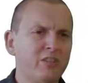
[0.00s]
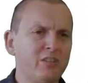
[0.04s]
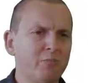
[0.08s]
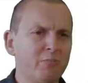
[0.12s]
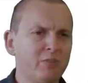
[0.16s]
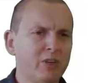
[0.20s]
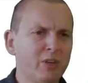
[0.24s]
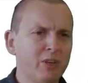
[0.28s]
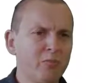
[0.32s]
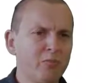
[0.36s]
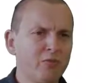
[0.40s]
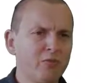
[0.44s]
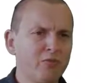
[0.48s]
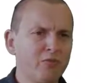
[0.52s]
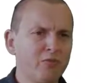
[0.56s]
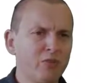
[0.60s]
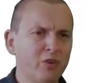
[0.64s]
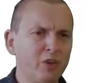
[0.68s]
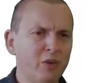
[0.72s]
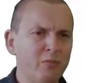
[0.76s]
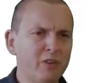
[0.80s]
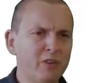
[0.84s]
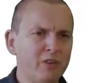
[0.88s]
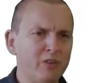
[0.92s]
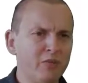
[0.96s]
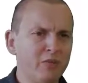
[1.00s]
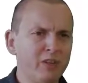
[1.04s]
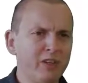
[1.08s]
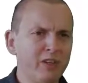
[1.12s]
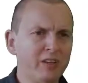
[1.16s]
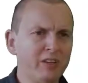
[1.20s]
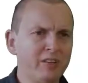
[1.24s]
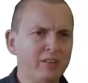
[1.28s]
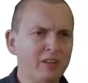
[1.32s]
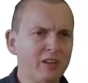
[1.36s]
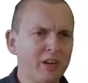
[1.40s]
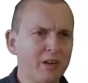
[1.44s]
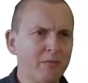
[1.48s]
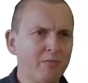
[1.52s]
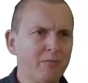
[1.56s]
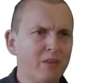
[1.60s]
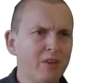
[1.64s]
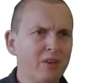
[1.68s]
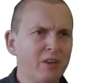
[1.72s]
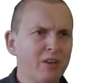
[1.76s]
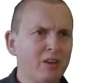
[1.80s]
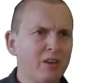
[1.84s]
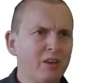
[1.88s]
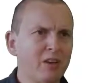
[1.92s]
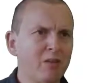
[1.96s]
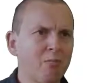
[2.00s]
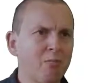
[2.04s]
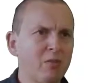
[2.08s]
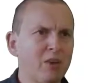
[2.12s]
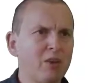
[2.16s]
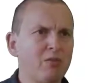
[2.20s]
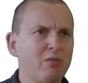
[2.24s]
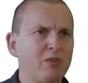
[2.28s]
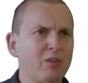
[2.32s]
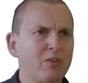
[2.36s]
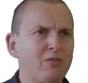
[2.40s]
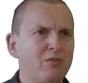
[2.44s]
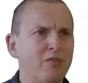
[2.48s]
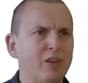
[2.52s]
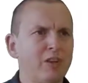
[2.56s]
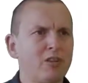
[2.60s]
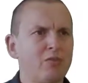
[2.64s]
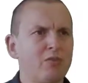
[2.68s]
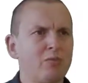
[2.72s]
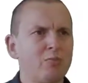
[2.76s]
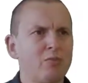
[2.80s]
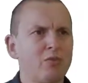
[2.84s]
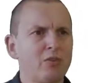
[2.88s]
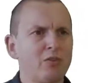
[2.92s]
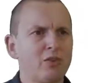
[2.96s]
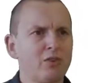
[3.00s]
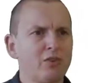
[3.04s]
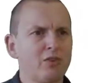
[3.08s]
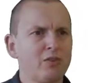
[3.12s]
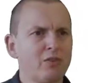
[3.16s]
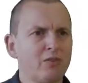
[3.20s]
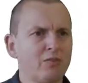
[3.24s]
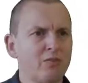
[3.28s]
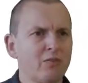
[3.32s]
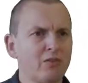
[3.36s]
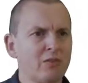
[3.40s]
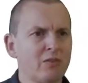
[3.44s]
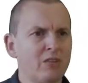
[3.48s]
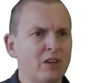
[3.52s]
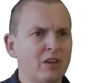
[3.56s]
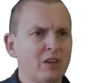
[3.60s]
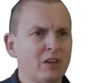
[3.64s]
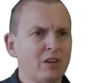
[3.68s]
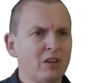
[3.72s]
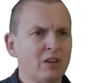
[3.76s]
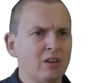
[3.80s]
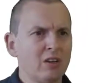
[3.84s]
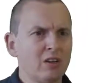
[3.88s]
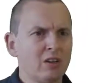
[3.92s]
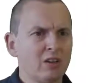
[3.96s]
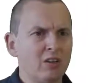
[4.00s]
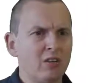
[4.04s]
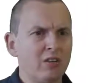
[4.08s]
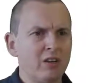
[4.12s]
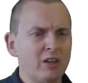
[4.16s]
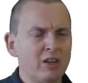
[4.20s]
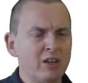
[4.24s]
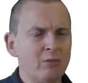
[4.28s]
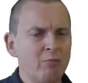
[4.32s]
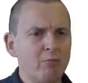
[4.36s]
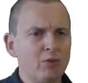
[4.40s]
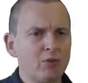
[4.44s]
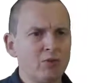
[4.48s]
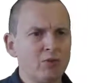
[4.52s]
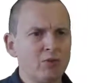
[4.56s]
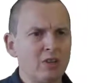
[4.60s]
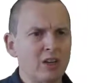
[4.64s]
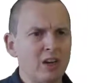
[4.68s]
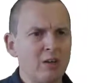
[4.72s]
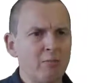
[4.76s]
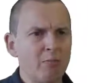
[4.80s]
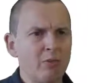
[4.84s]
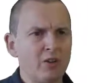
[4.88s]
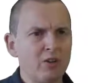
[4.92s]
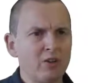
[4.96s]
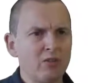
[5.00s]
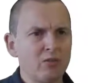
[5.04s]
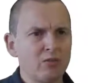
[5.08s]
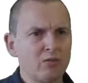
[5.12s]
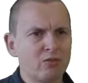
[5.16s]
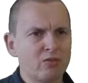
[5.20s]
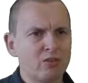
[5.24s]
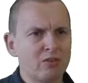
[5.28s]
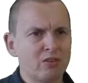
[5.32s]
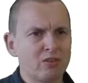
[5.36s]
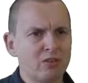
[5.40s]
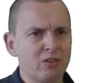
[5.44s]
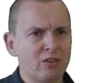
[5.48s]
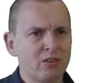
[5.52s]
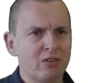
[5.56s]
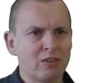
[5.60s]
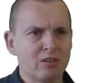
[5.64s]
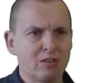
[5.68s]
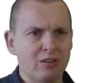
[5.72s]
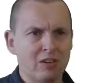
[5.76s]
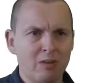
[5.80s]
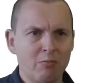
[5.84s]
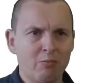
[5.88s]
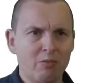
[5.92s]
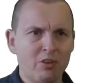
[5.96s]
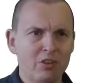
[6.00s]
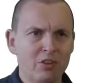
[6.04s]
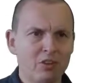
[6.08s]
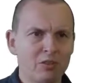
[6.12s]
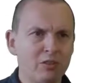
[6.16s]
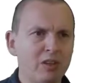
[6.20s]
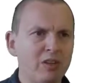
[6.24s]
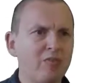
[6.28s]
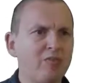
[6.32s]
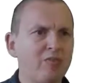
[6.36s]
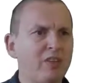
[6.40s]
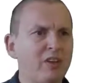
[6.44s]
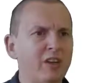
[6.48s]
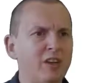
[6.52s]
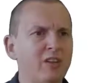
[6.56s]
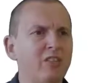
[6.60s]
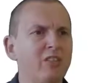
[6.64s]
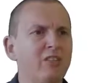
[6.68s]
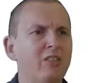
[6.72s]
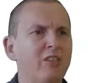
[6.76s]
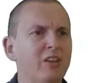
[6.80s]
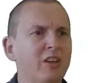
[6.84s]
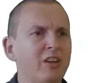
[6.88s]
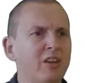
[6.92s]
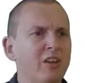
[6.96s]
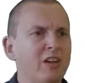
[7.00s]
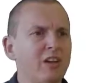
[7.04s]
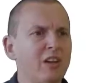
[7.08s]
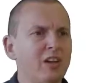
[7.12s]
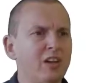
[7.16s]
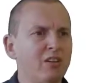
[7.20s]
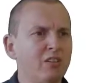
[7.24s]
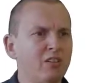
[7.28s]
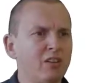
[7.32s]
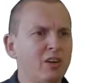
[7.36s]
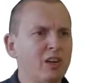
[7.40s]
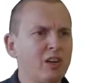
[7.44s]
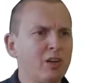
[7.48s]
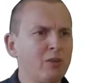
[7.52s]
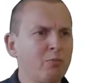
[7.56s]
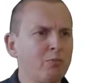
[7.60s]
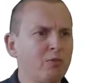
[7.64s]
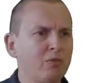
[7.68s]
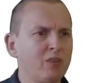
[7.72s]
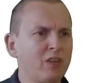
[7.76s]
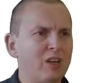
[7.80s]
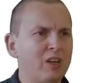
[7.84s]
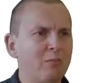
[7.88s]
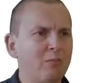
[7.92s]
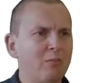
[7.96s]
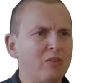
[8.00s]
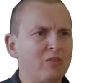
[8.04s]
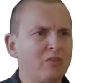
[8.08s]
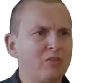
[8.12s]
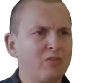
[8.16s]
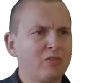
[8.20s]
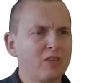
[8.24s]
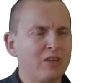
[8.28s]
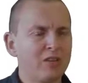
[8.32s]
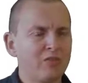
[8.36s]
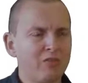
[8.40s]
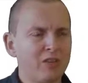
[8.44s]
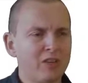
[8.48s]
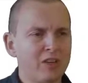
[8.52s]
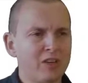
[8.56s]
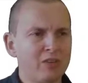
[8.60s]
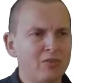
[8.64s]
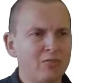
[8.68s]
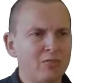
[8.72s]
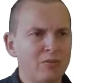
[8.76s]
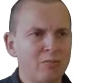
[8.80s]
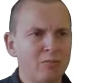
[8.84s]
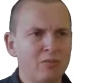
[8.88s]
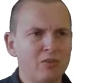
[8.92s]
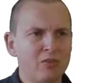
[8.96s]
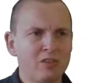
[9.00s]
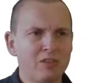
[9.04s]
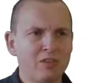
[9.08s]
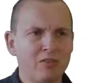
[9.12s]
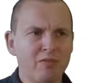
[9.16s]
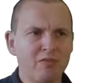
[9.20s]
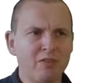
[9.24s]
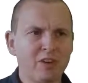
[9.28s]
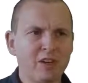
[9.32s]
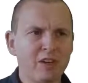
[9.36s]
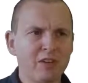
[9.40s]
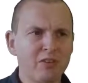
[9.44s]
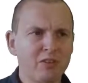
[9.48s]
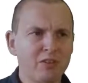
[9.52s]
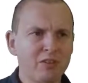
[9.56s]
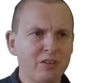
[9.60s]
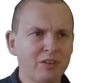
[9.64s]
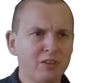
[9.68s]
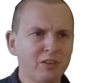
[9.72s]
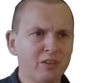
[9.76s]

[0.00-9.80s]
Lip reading: can perform in real time a matrix vector product. Your input amplitudes, amplitude and phase, and your output amplitude and phase represent a vector,